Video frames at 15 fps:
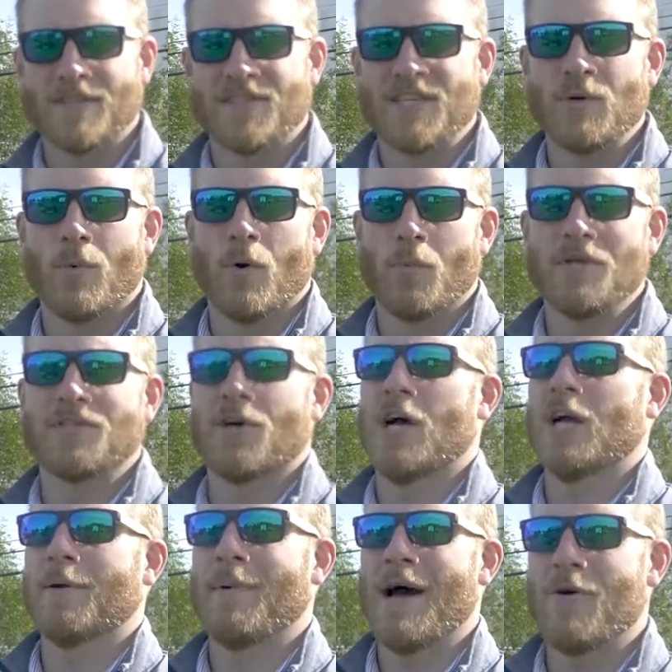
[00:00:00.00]
to see what we
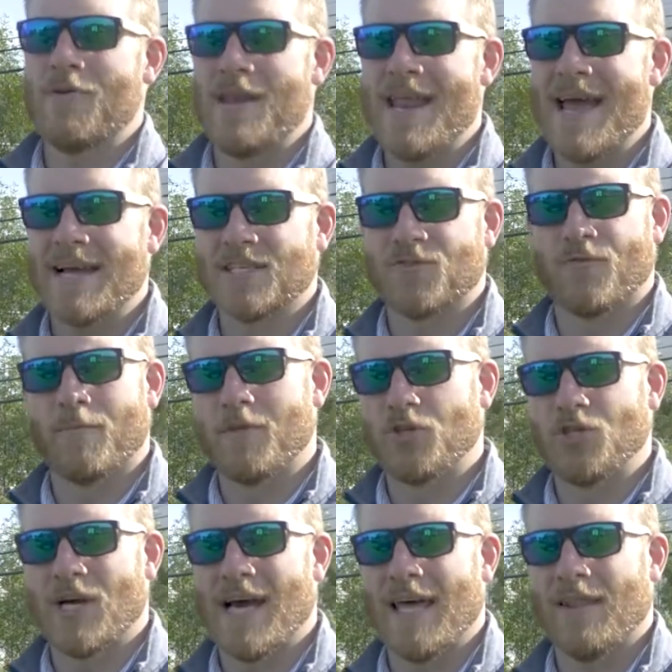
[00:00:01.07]
talk about next from the
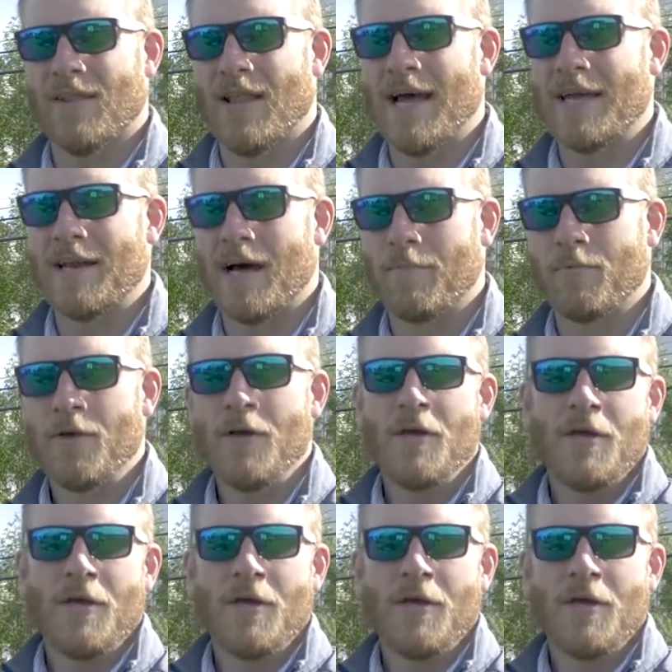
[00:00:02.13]
Giant lineup.